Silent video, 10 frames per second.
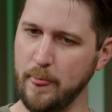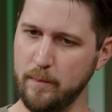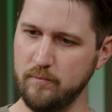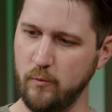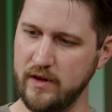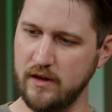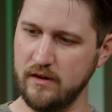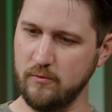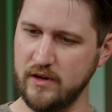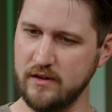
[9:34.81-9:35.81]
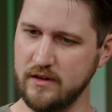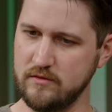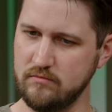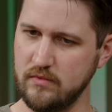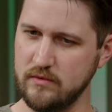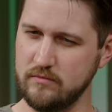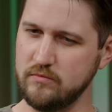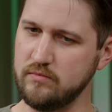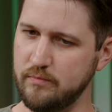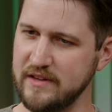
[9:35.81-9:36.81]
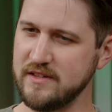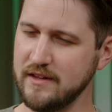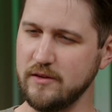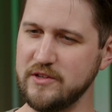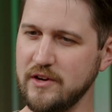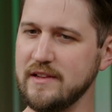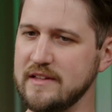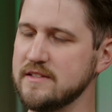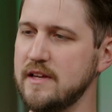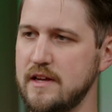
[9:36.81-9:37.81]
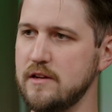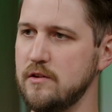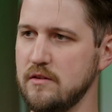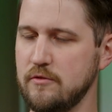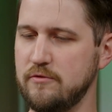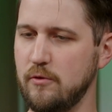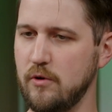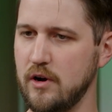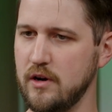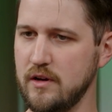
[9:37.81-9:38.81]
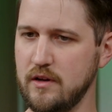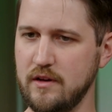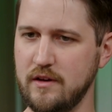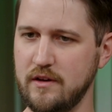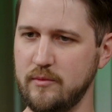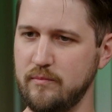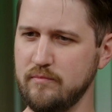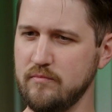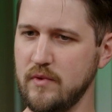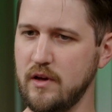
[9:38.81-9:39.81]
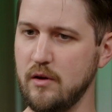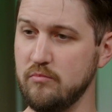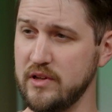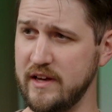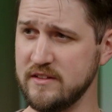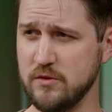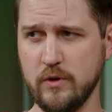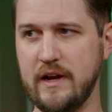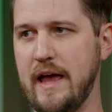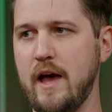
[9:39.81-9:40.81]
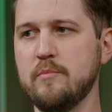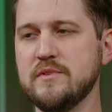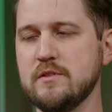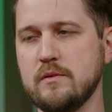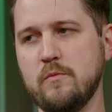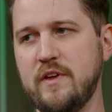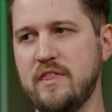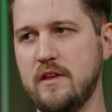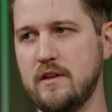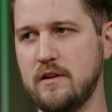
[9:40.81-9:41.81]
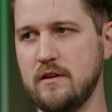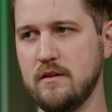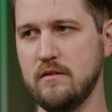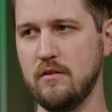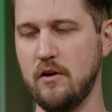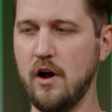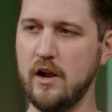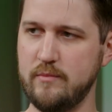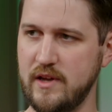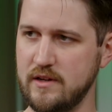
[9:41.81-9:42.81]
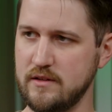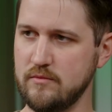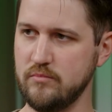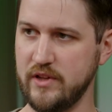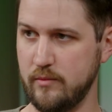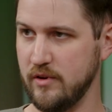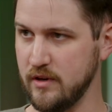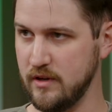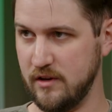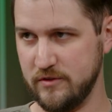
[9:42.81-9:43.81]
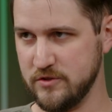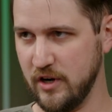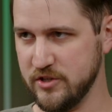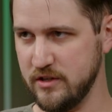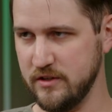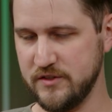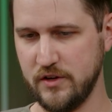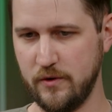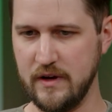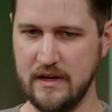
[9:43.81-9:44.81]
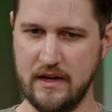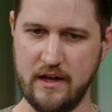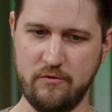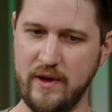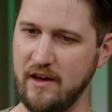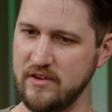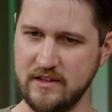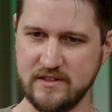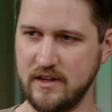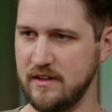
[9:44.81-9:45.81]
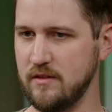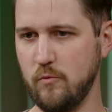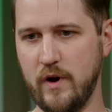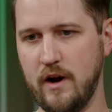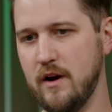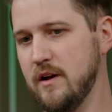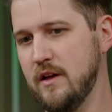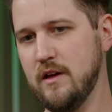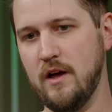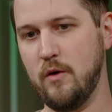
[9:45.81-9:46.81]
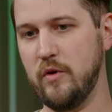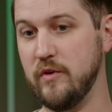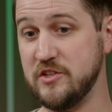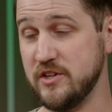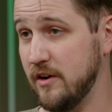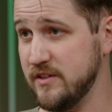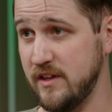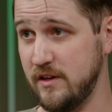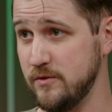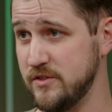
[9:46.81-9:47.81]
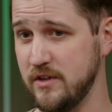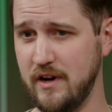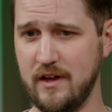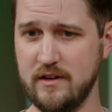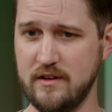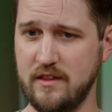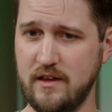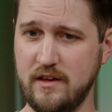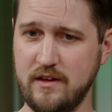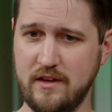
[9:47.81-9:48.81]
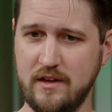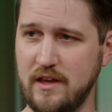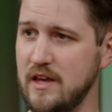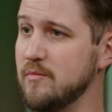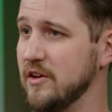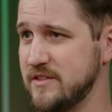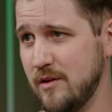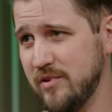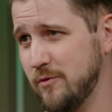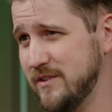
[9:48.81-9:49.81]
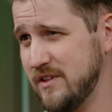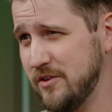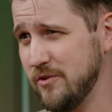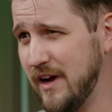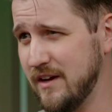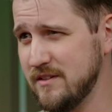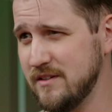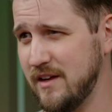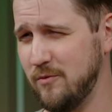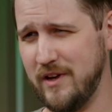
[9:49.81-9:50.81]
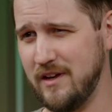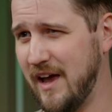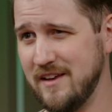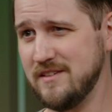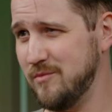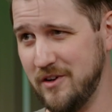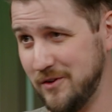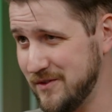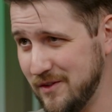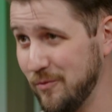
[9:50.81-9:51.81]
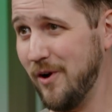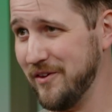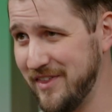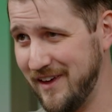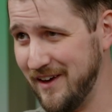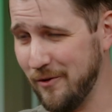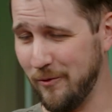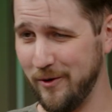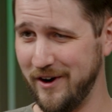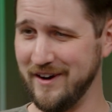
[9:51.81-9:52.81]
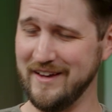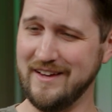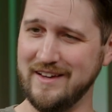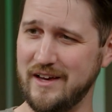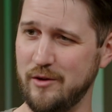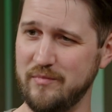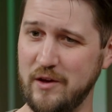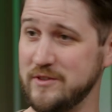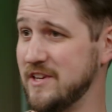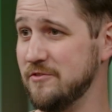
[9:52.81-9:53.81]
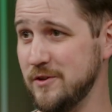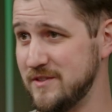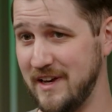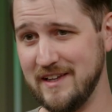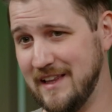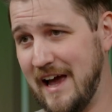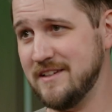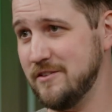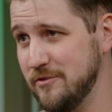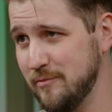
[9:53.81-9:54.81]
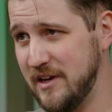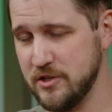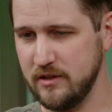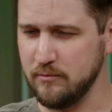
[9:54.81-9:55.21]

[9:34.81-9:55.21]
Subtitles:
we basically try to listen in for complaints or gaps within our automated playbook infrastructure. So if we have an incident where we reached out to the user and the email template was incorrect and we asked them to do the wrong thing, or it was confusing, it lacked information.